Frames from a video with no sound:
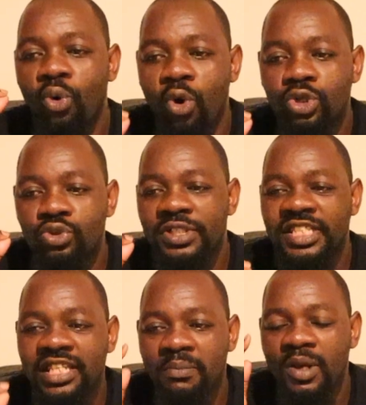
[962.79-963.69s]
go to
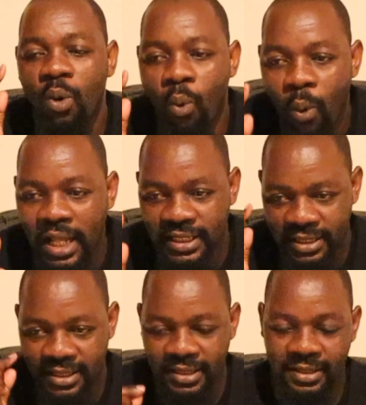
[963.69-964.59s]
steaming
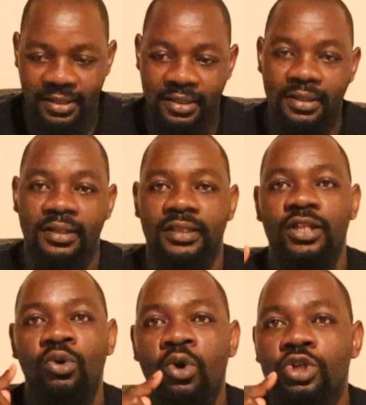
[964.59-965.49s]
once.
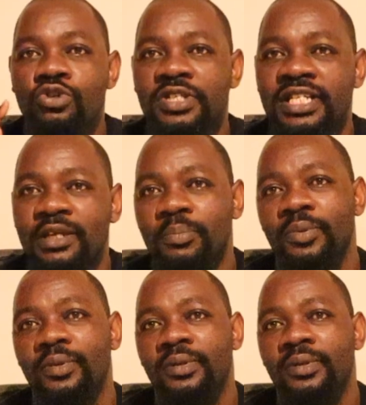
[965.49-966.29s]
They go to sleep.